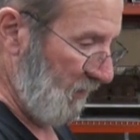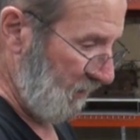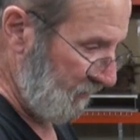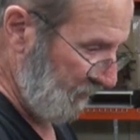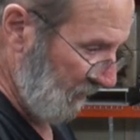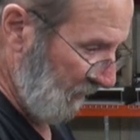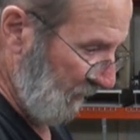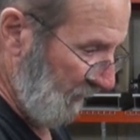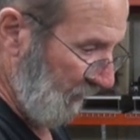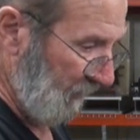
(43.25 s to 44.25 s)
flush,
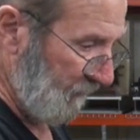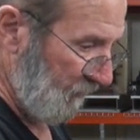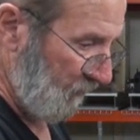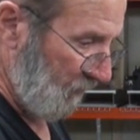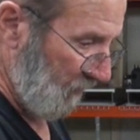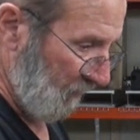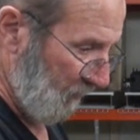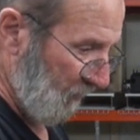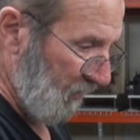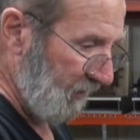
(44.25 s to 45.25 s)
and so when we
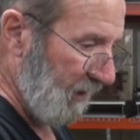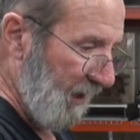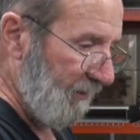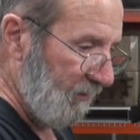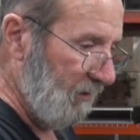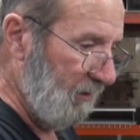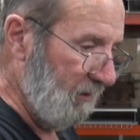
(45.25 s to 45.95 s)
put it together,